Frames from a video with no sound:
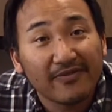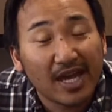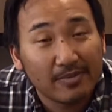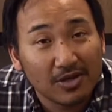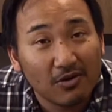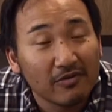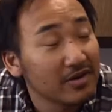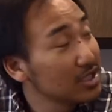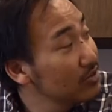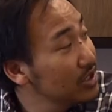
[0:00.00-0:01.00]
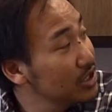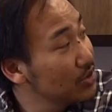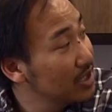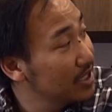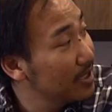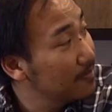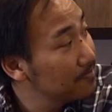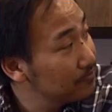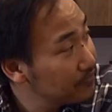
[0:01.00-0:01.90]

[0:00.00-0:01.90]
family over to rejoin them.